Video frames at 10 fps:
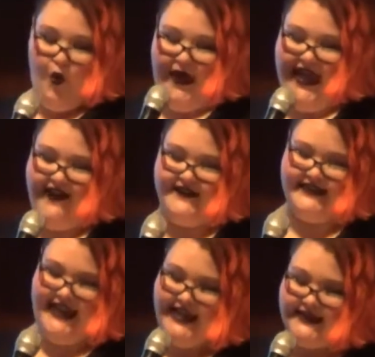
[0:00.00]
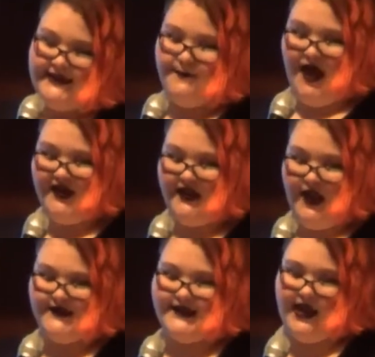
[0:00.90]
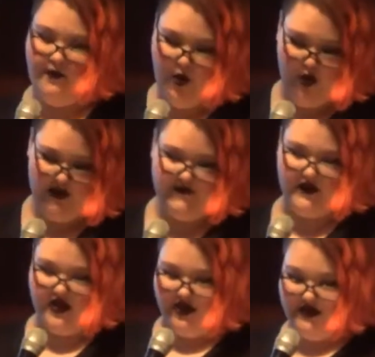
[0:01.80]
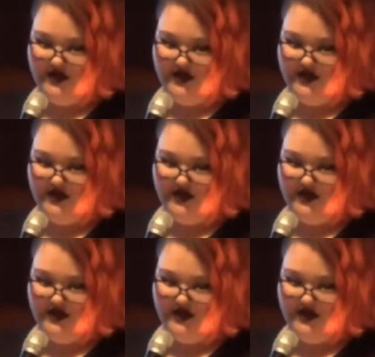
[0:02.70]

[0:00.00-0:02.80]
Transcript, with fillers: We have skits, monologues, and more for your